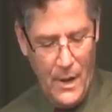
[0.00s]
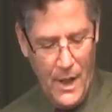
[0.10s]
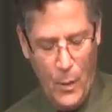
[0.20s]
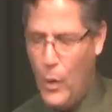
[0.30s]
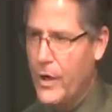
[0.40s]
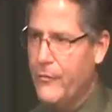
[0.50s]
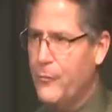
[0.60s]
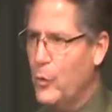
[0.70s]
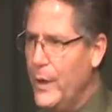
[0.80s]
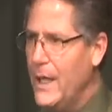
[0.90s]
It would
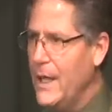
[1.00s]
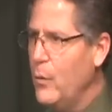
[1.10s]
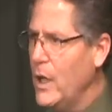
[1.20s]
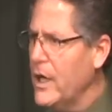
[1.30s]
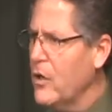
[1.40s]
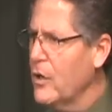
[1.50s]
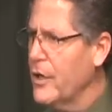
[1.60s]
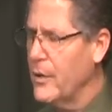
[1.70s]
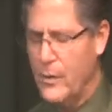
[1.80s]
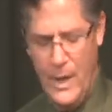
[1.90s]
have really, really hurt
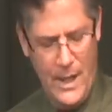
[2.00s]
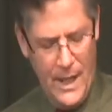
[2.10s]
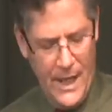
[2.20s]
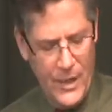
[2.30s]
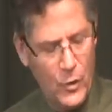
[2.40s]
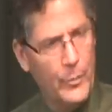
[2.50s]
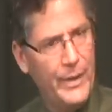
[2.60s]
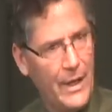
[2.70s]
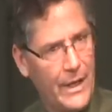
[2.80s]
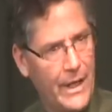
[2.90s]
you in your
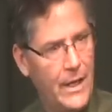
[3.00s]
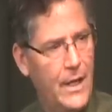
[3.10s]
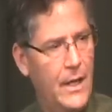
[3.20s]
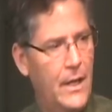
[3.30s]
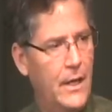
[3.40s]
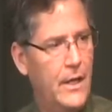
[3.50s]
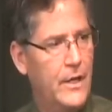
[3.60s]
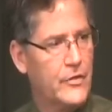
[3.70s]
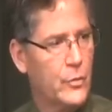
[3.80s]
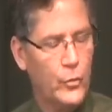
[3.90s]
ability
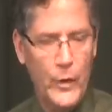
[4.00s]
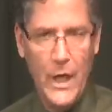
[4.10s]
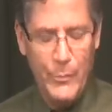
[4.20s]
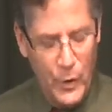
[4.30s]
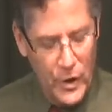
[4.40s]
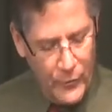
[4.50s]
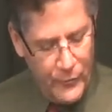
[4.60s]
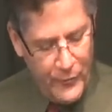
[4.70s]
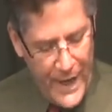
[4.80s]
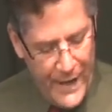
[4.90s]
to really put your
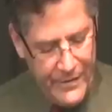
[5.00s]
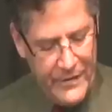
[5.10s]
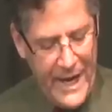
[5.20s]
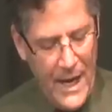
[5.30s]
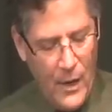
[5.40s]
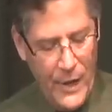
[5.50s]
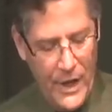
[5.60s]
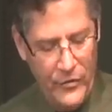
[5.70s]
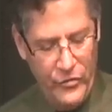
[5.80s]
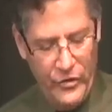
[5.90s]
faith down
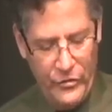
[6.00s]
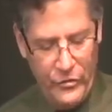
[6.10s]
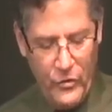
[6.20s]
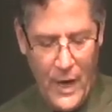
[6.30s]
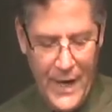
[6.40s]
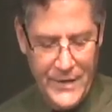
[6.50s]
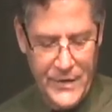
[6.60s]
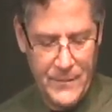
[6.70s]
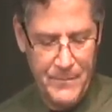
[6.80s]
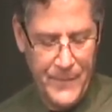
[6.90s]
in Jesus
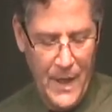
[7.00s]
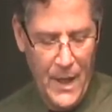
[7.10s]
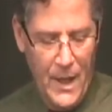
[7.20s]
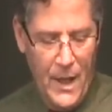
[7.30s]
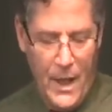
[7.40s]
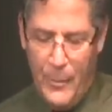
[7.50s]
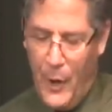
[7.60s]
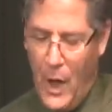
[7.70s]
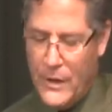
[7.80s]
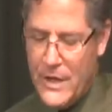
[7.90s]
Christ. And
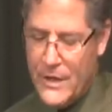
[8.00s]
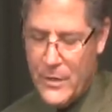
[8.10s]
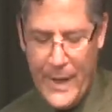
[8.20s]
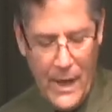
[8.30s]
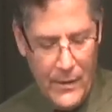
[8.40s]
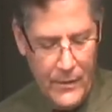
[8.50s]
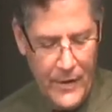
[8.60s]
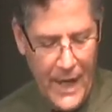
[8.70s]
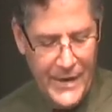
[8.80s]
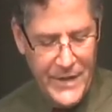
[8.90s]
Paul talks about
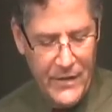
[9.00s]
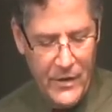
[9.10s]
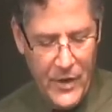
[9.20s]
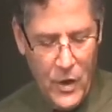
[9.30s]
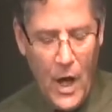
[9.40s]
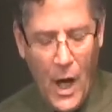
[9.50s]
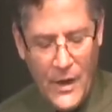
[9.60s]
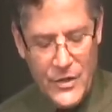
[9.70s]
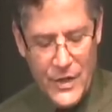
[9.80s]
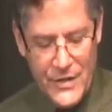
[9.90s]
the idea that their
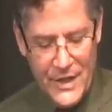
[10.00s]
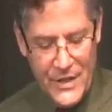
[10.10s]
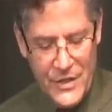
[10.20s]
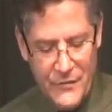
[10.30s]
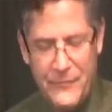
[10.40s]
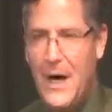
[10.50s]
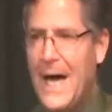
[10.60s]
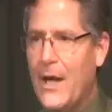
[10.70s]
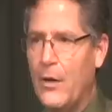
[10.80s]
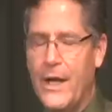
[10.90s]
conscience is
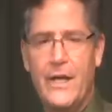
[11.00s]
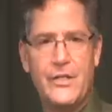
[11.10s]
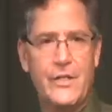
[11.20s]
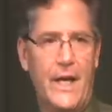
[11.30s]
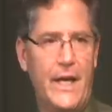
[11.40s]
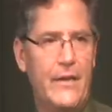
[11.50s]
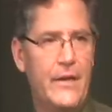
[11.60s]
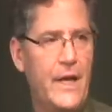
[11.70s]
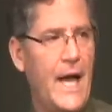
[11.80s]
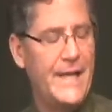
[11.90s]
defiled, and, it's, and it,
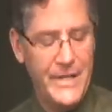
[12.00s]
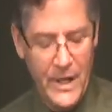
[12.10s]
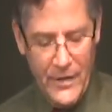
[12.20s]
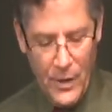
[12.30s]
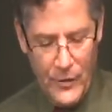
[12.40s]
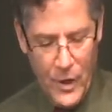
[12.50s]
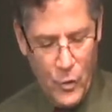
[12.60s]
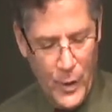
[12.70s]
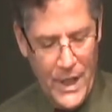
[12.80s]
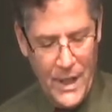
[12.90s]
the idea there in the
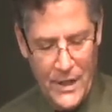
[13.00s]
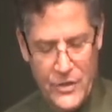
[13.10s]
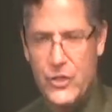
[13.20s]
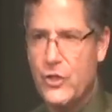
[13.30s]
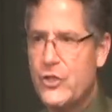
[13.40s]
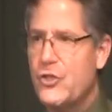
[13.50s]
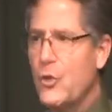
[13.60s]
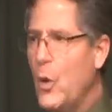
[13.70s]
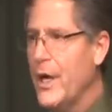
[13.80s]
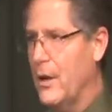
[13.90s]
Greek is to
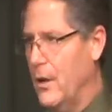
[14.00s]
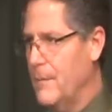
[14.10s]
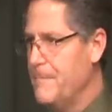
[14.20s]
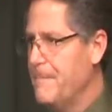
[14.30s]
soil.